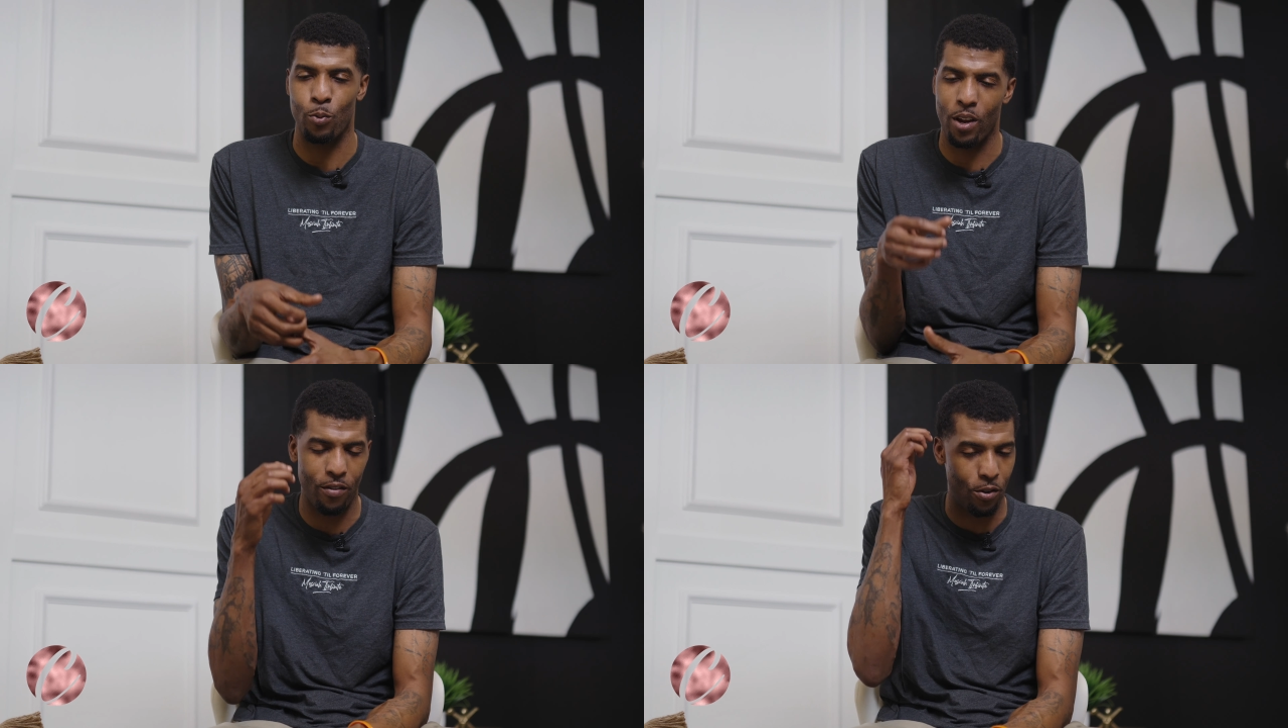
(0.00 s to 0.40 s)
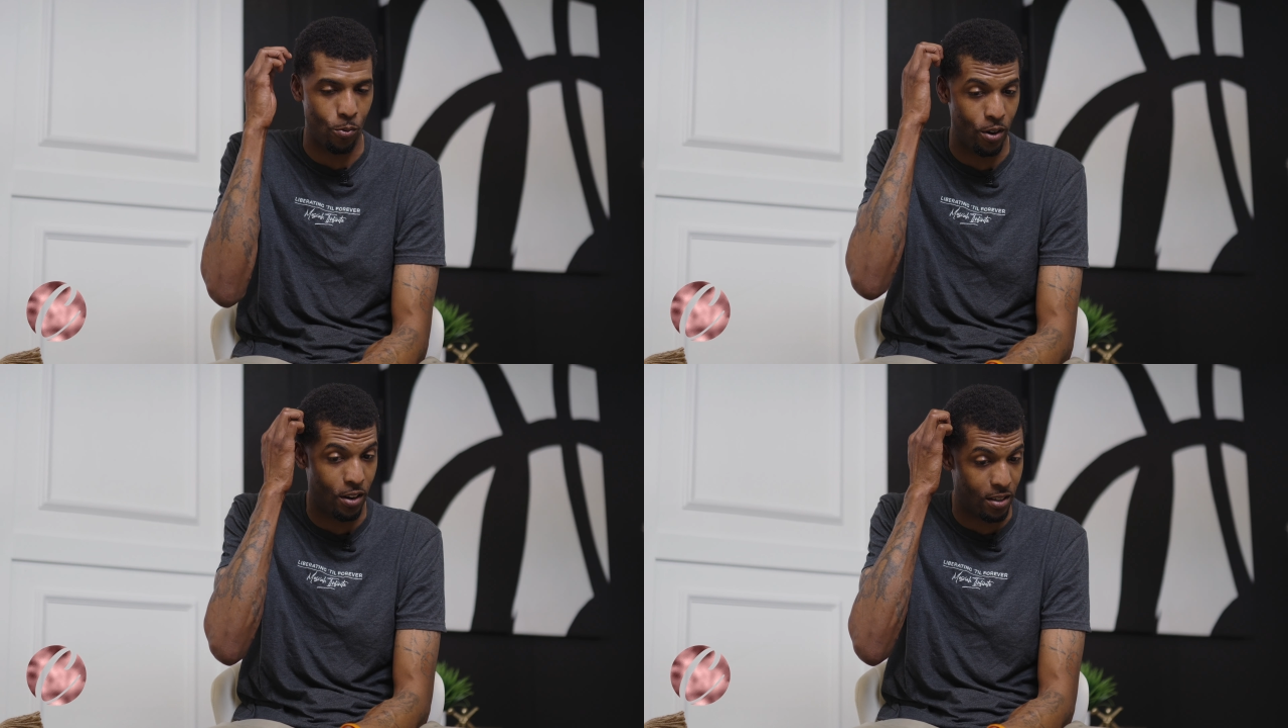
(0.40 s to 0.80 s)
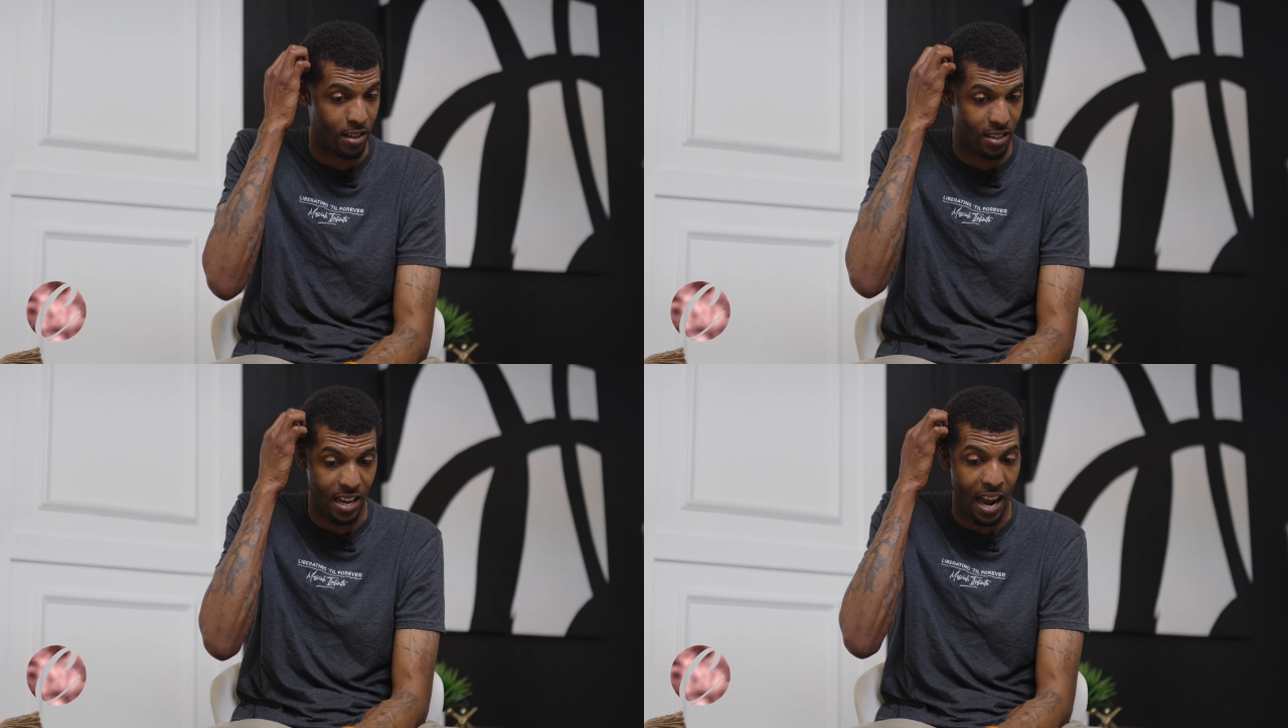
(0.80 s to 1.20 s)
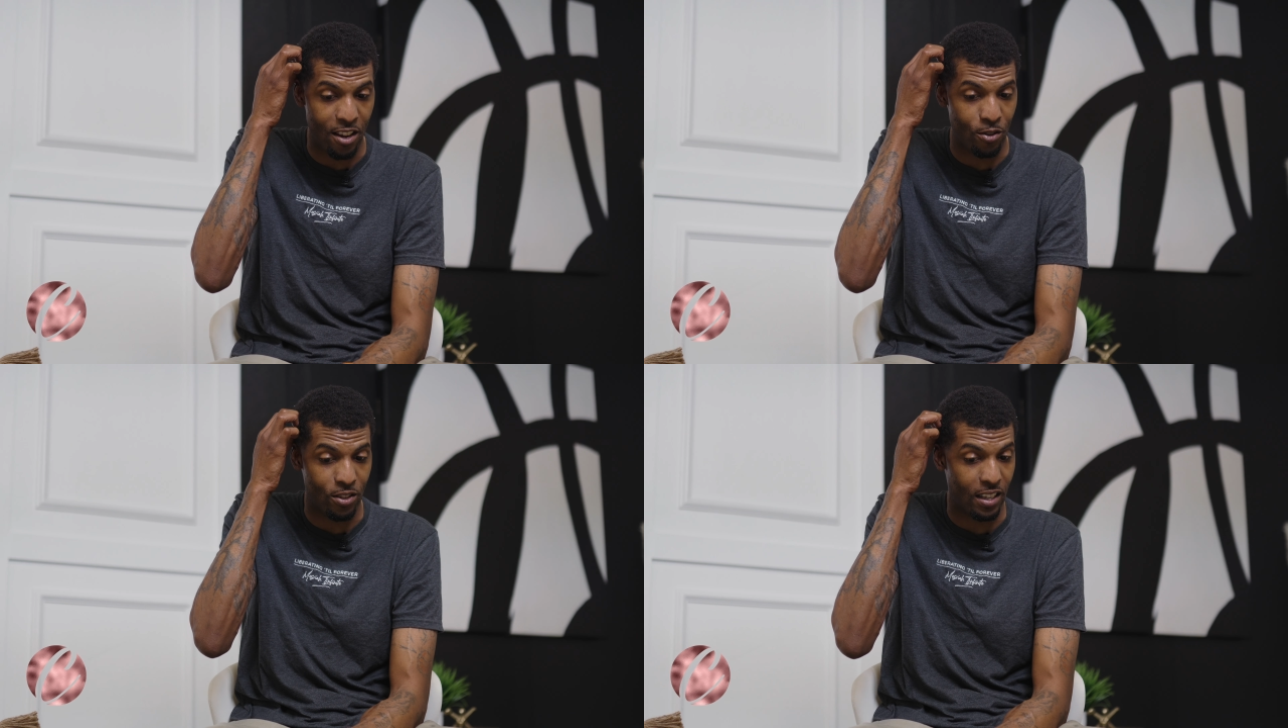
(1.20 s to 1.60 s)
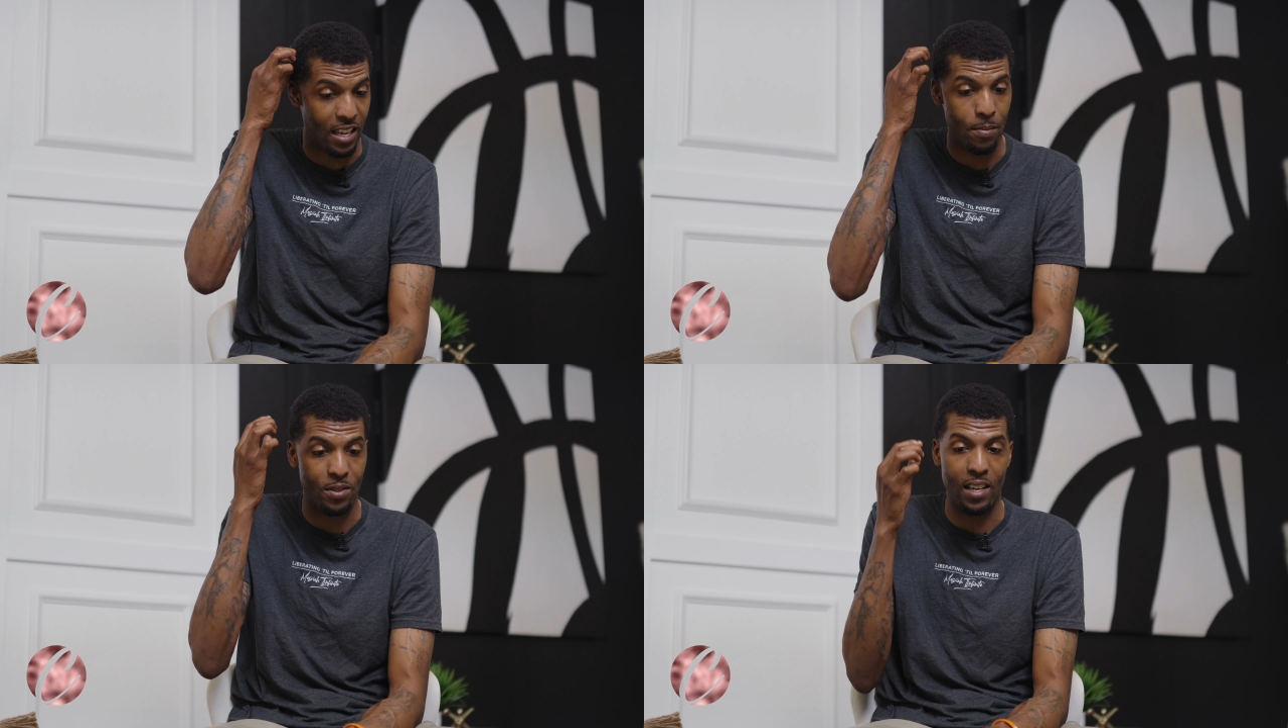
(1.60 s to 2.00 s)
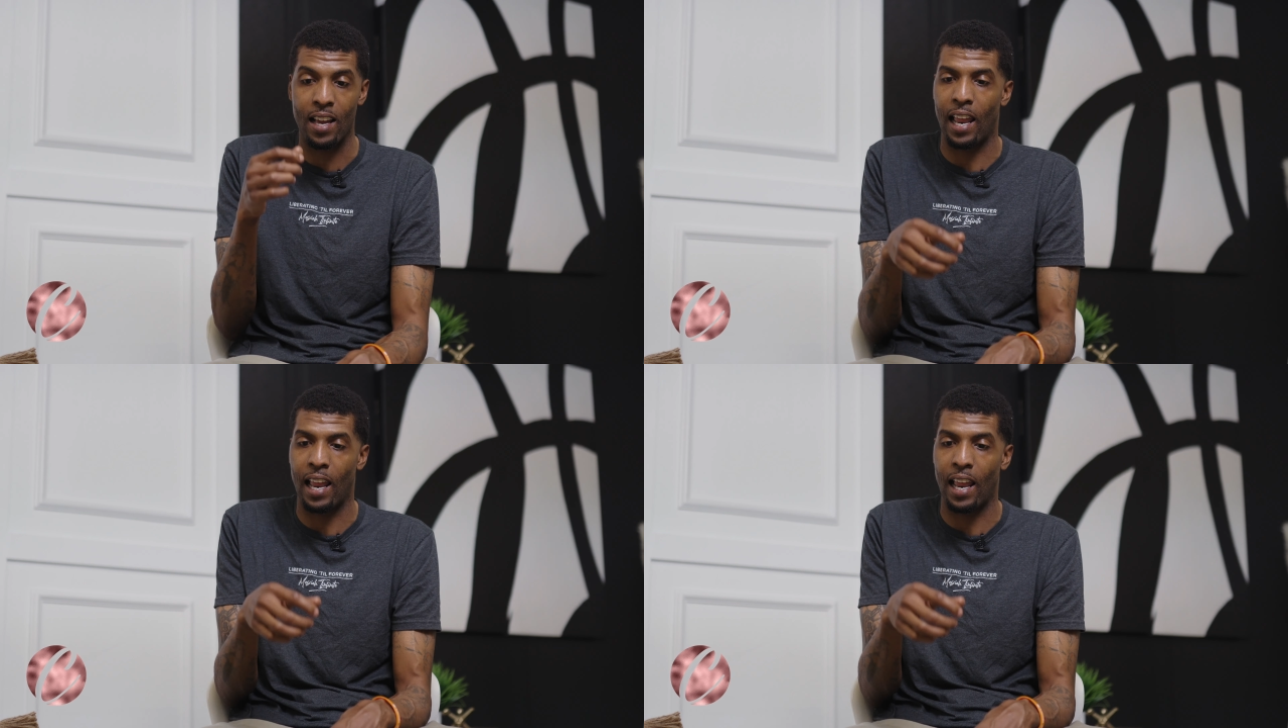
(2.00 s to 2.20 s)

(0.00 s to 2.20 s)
wherever it was that Scott used to keep saying.